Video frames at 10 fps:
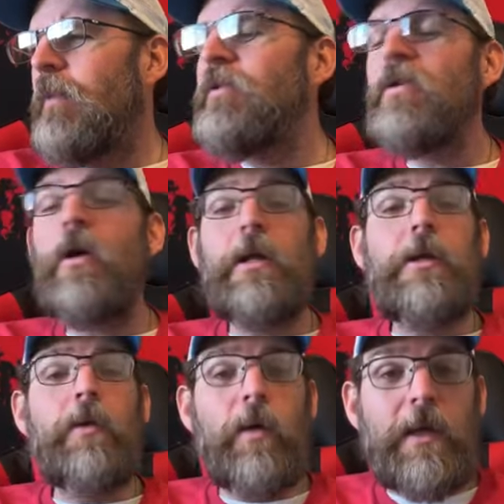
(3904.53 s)
wouldn't call
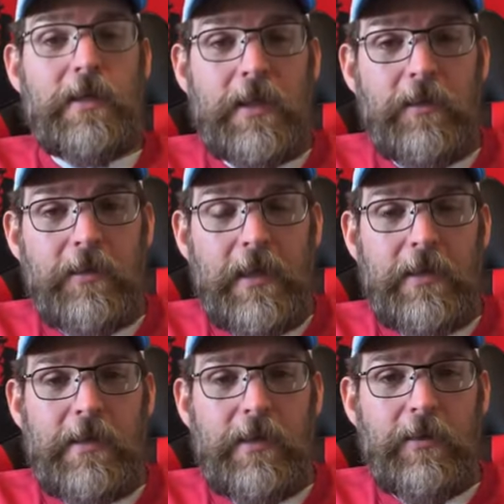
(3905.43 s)
it annoying because I learned
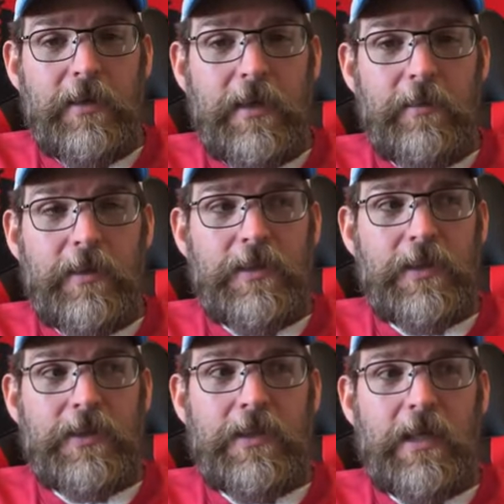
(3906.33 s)
how to deal with it, but
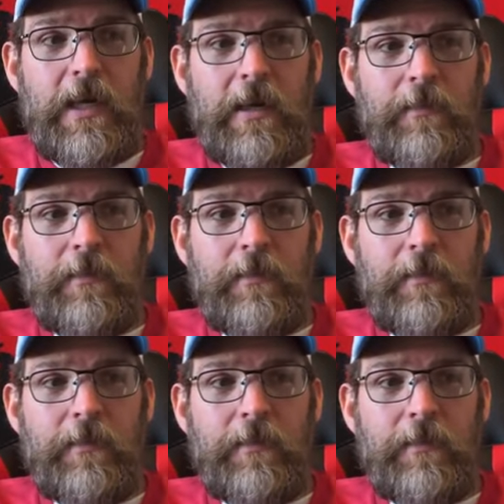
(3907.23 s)
just...